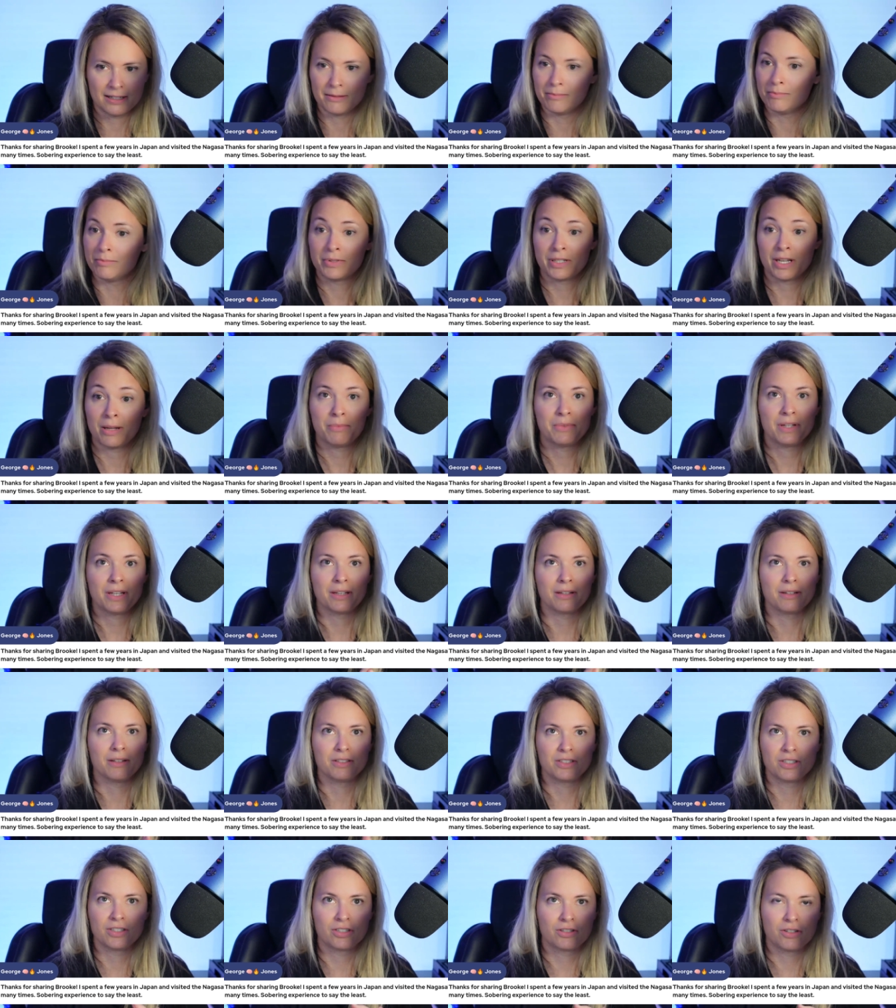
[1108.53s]
same thing.
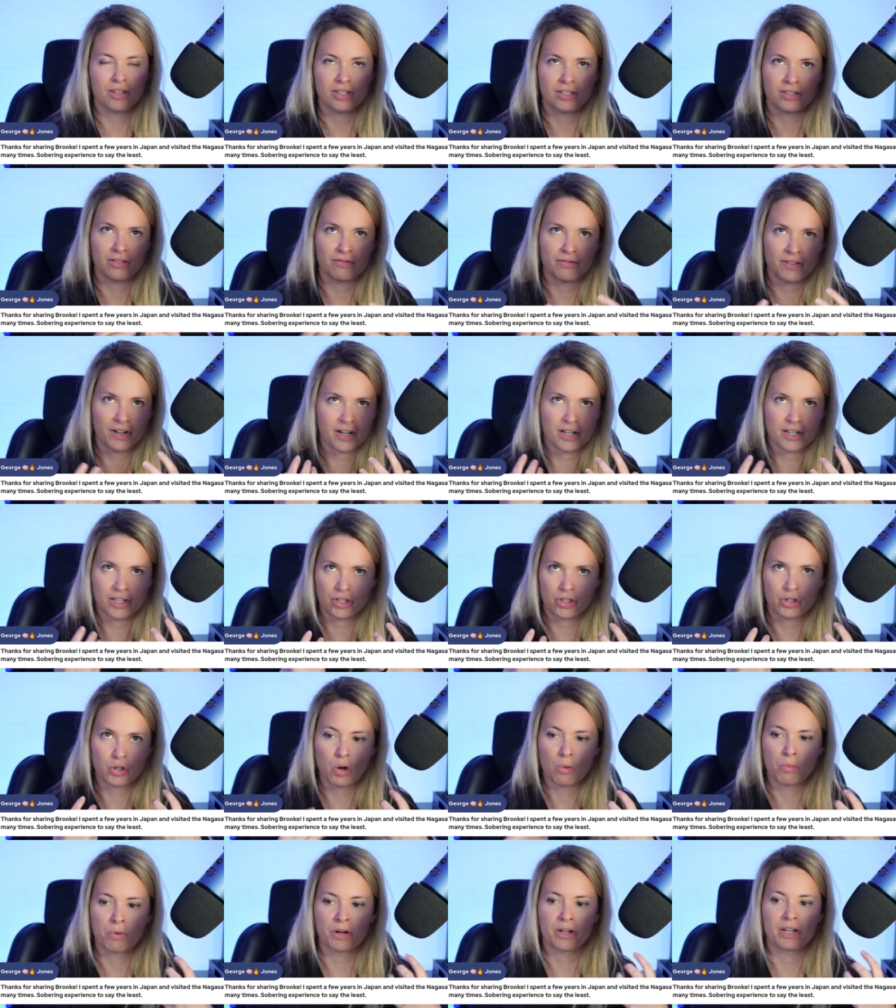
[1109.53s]
It's a very
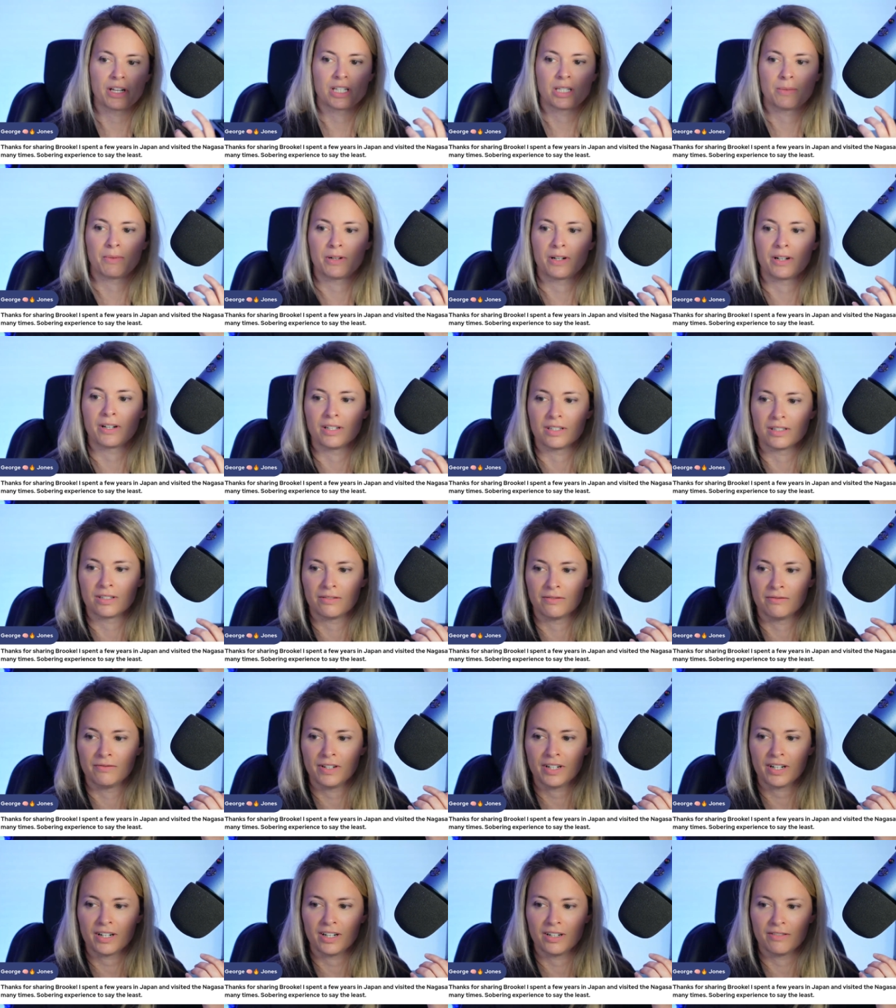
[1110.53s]
sobering experience.
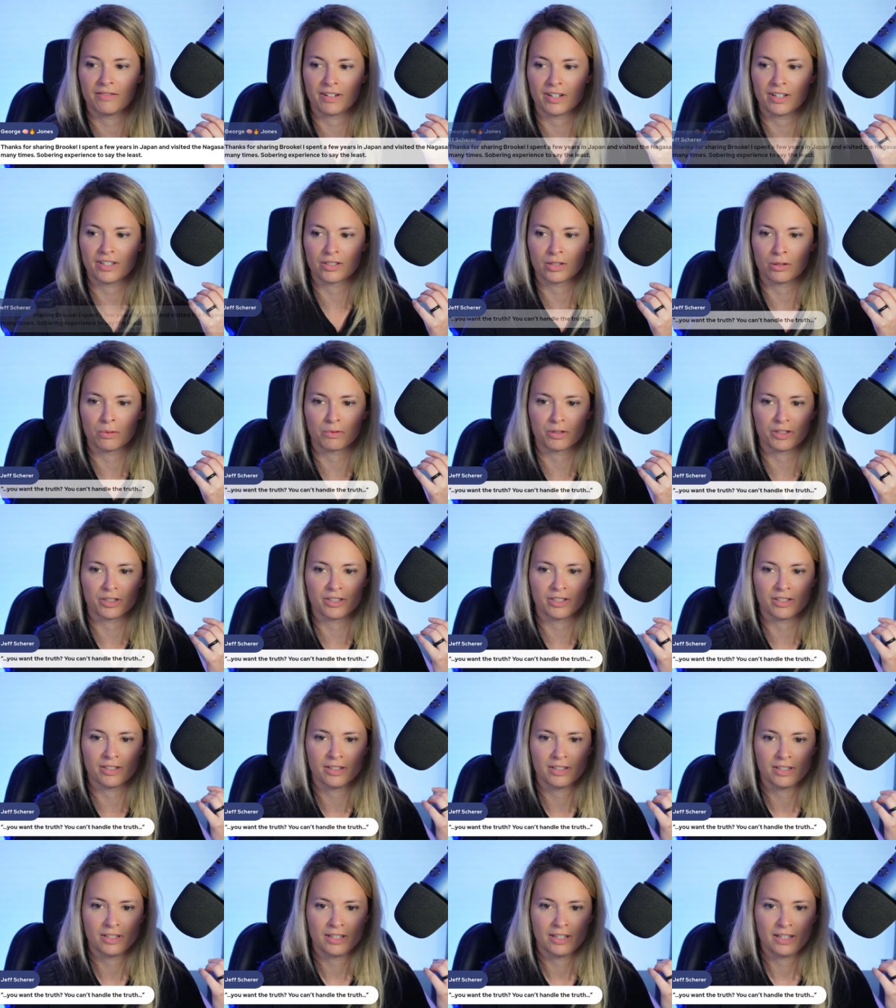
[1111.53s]
Very, very sobering.
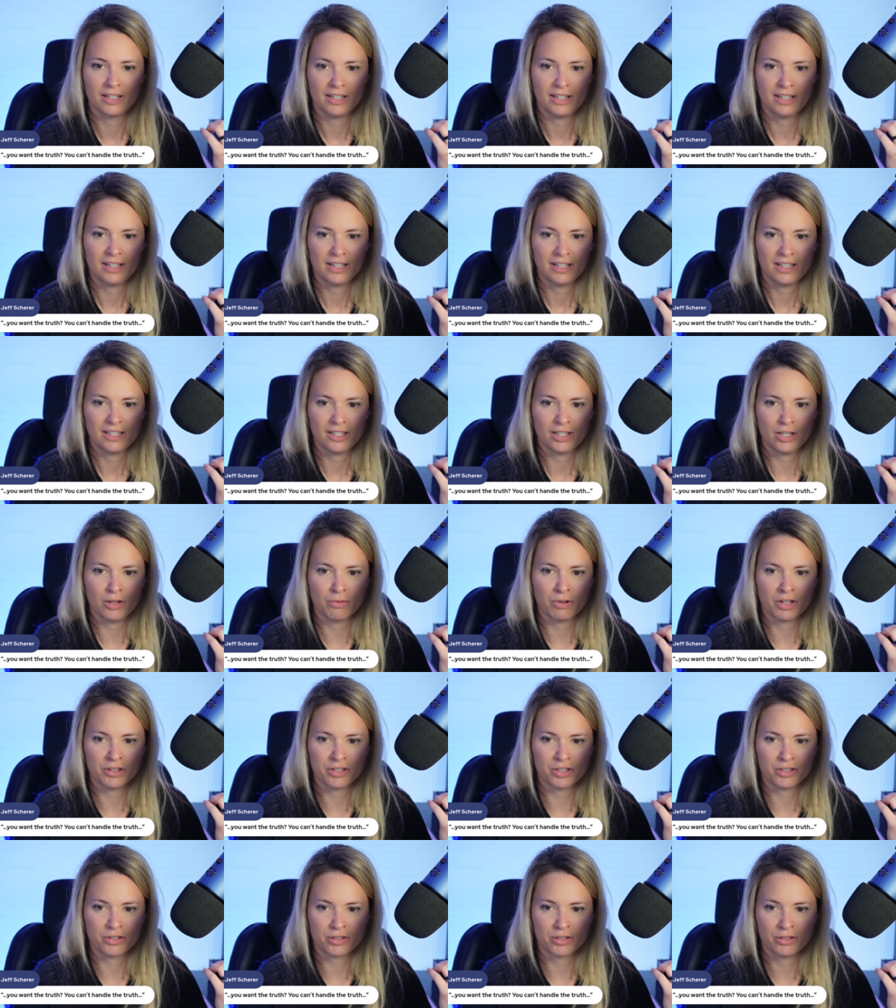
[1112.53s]
You want
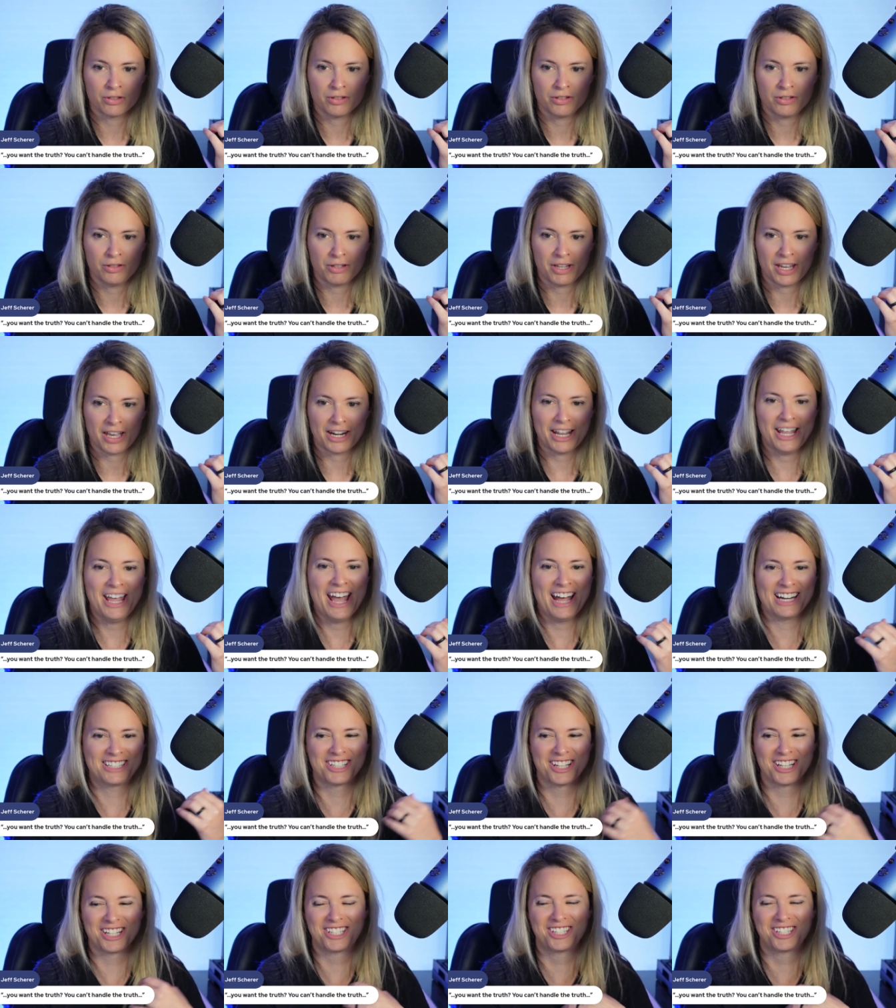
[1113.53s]
the truth, you can't handle the